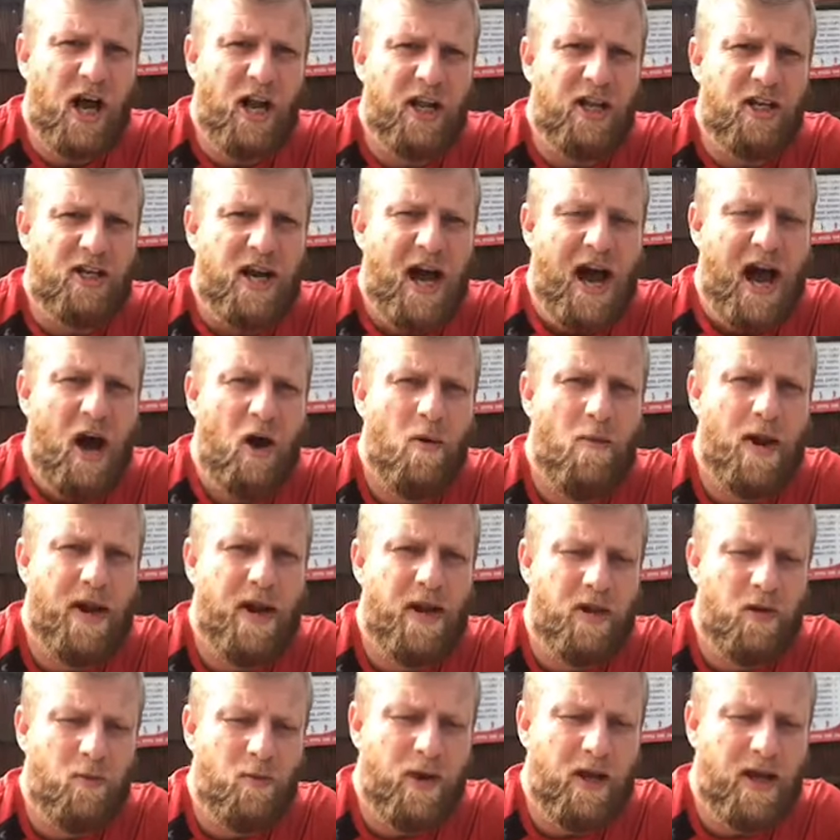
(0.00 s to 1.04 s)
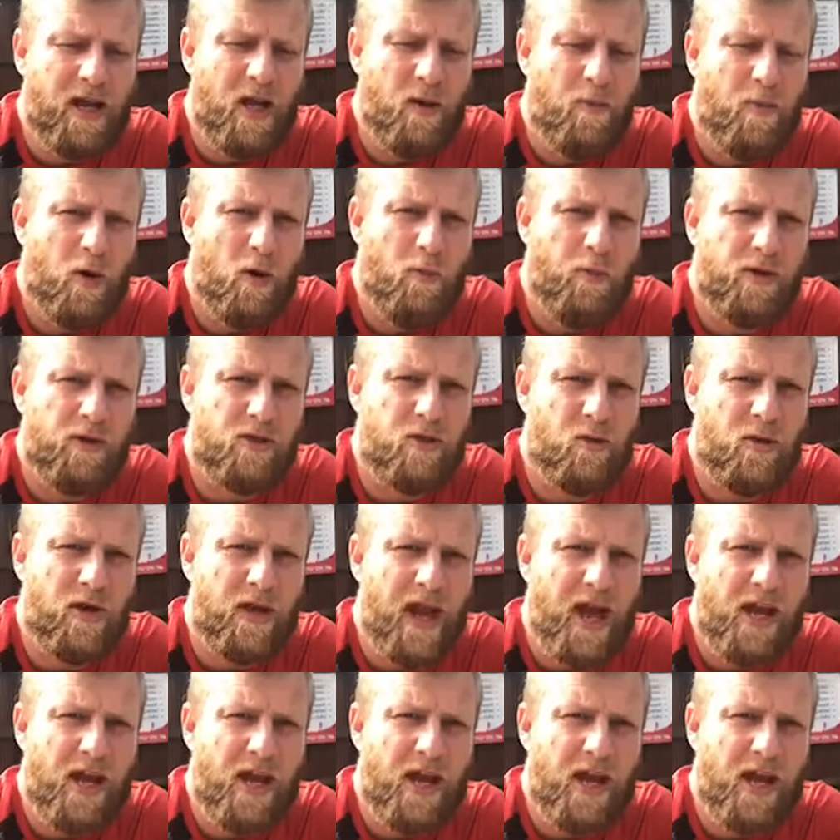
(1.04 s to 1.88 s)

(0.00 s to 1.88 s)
challenge, how many did we keep up as did we